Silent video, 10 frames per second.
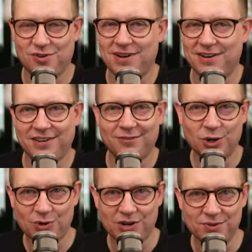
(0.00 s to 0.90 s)
is one of my
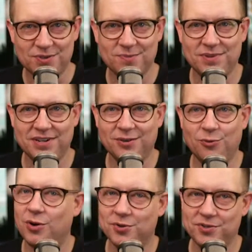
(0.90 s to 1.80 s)
favorite quotes, but
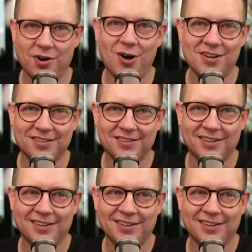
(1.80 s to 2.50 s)
Roald Dahl,